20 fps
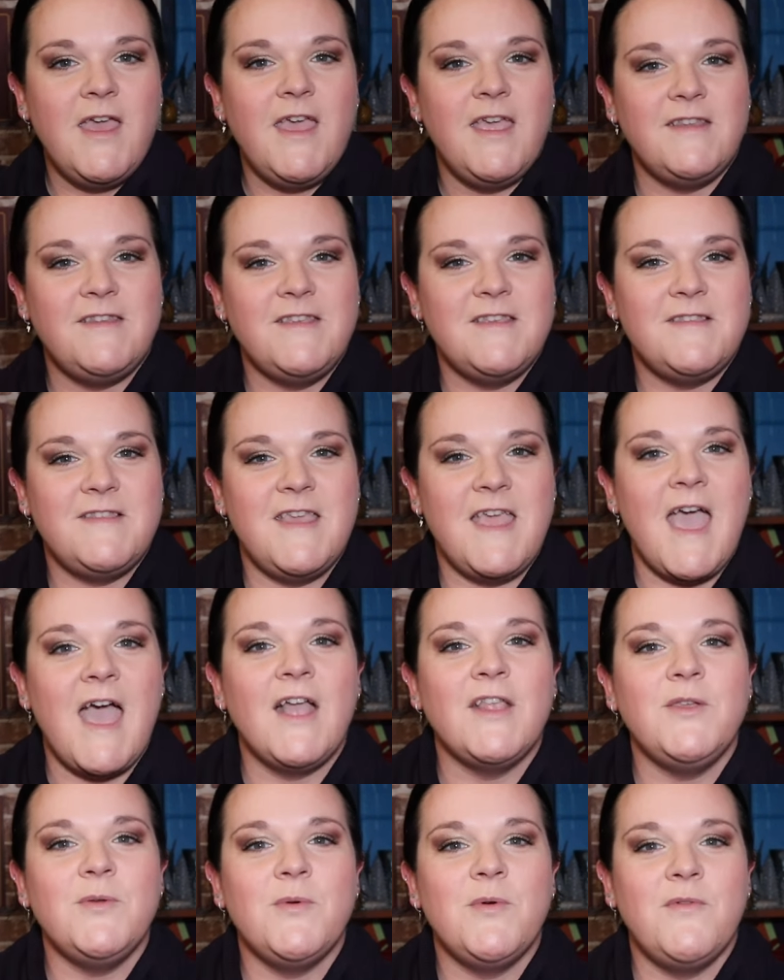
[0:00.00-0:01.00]
it is the
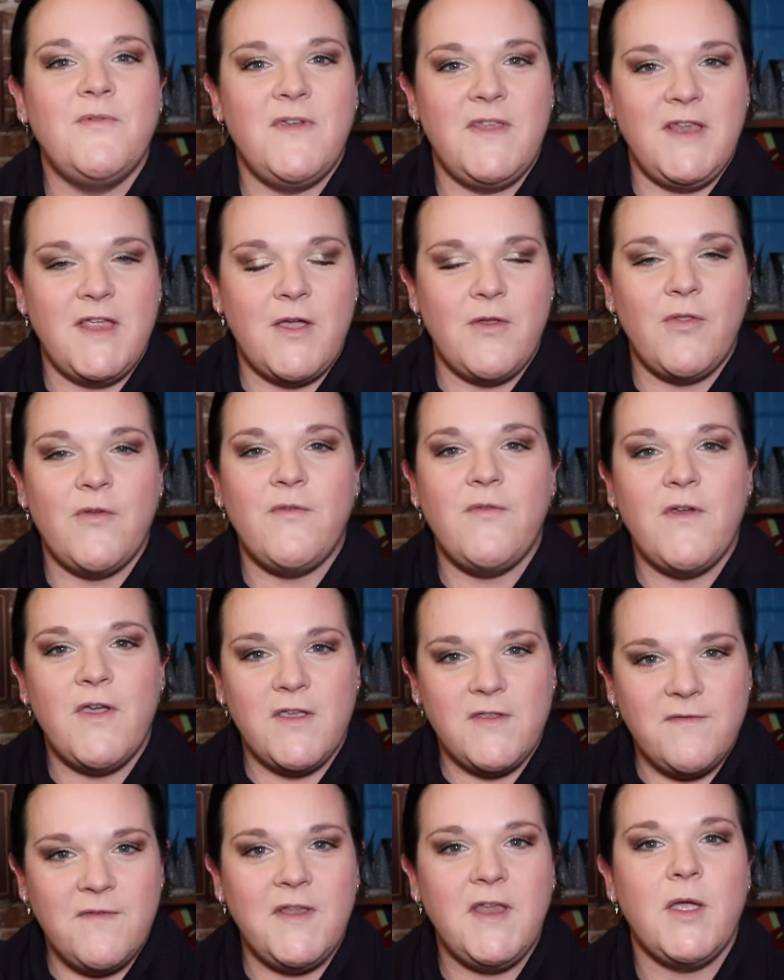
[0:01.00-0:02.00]
annual video, the
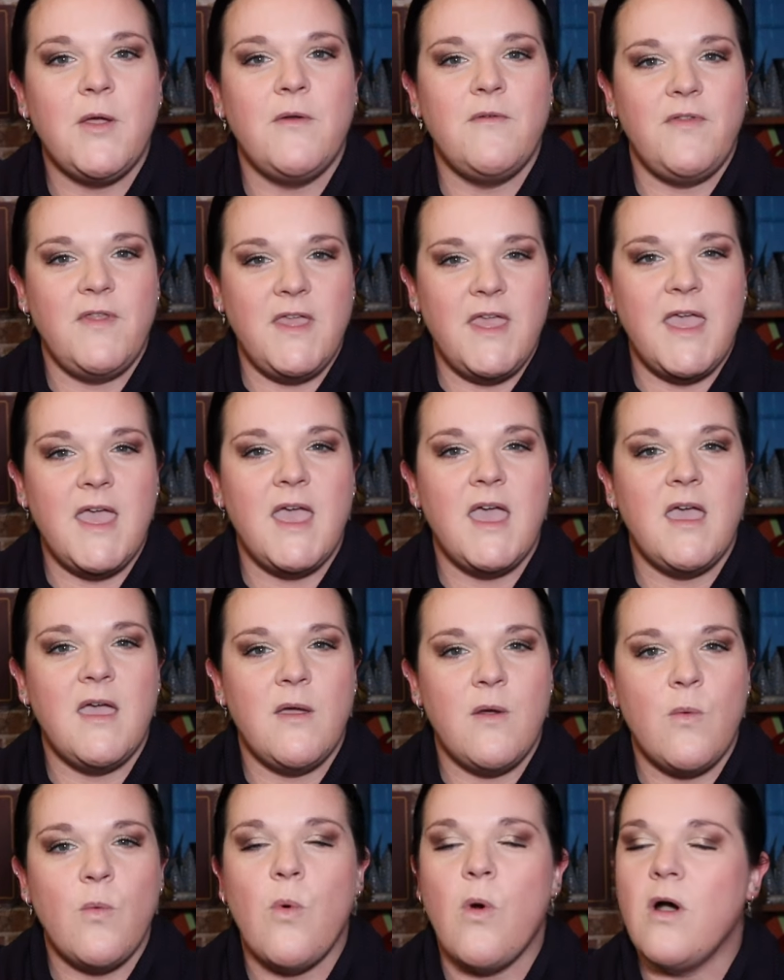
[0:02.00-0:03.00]
first video of the
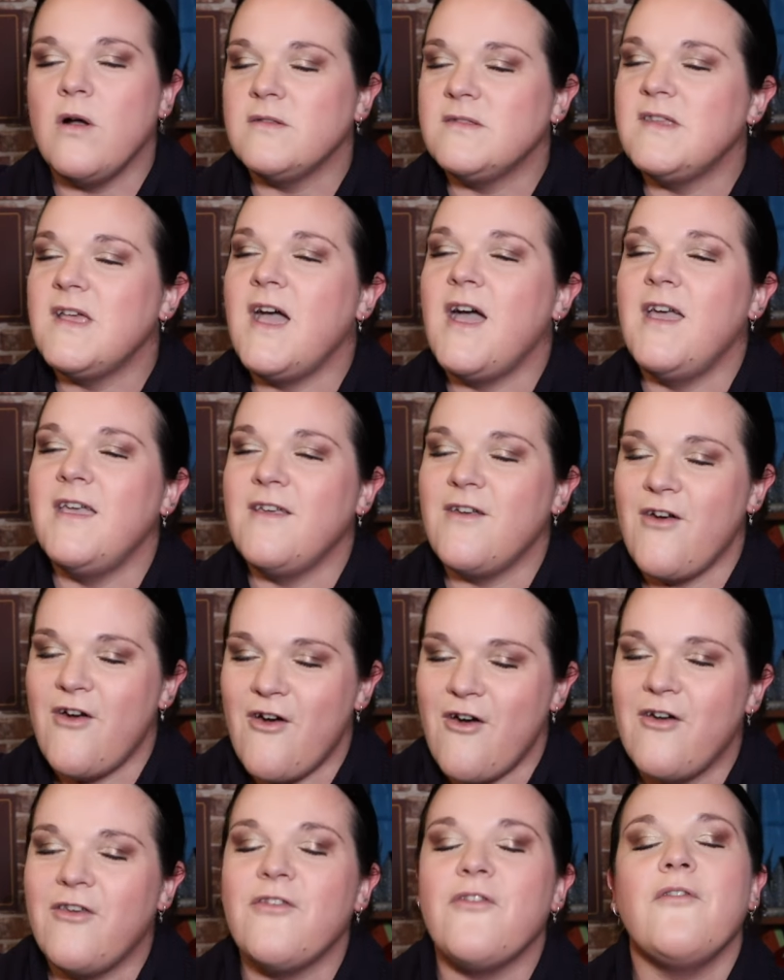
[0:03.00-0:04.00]
year, what I
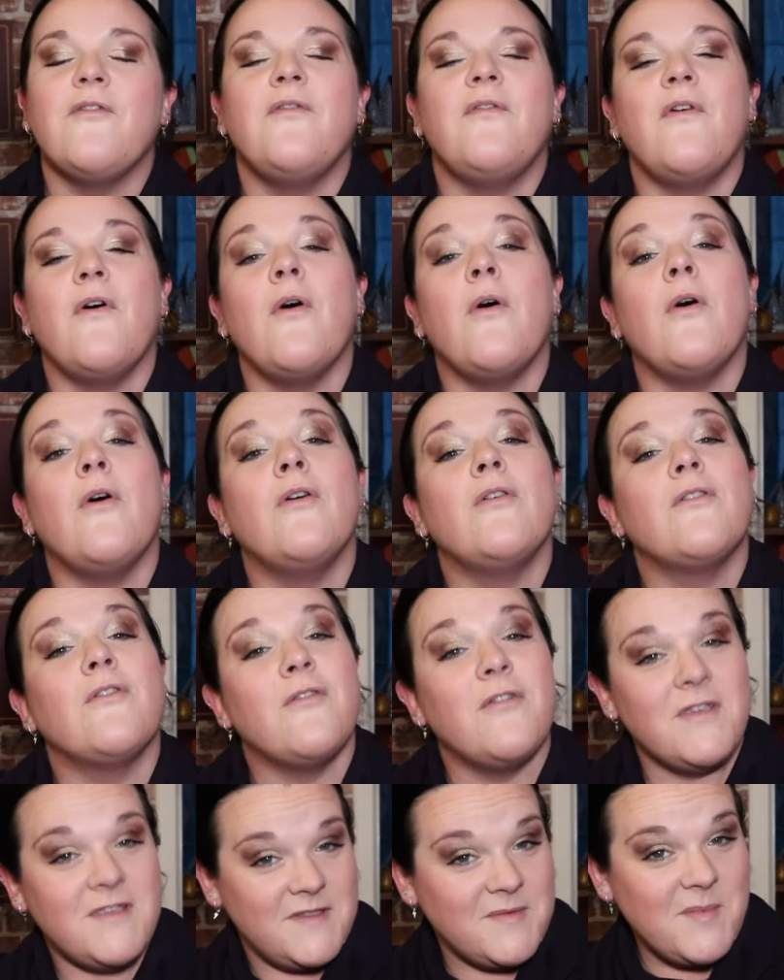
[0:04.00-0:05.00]
got for
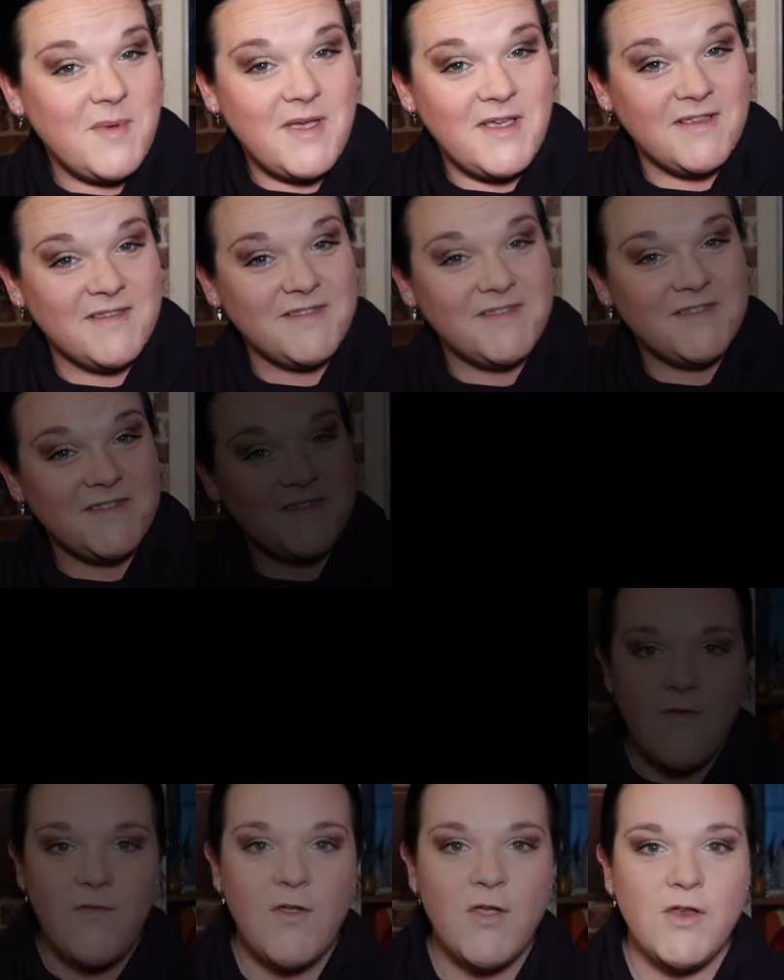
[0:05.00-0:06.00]
Christmas.
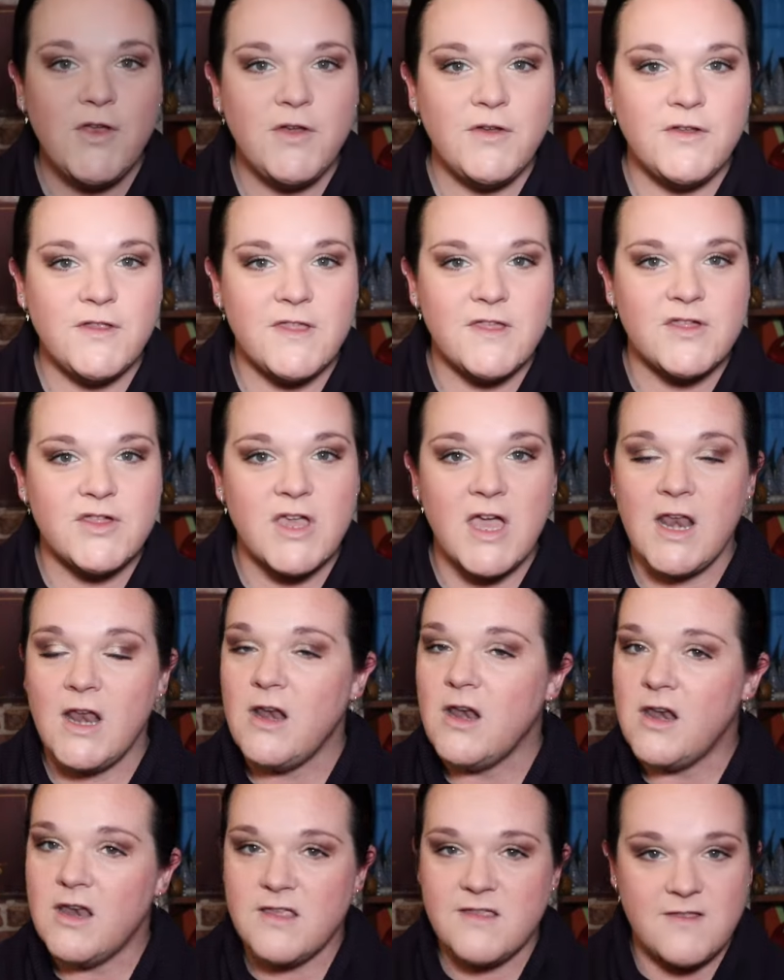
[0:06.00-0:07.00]
If you're new to this
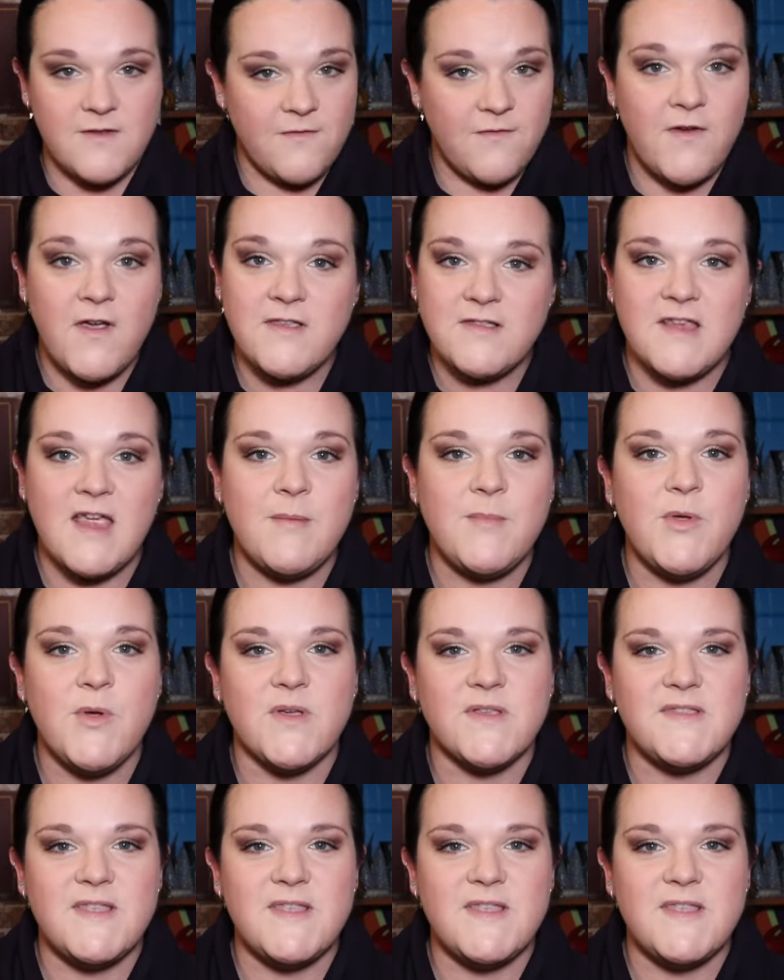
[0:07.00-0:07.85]
channel and it's the first time you are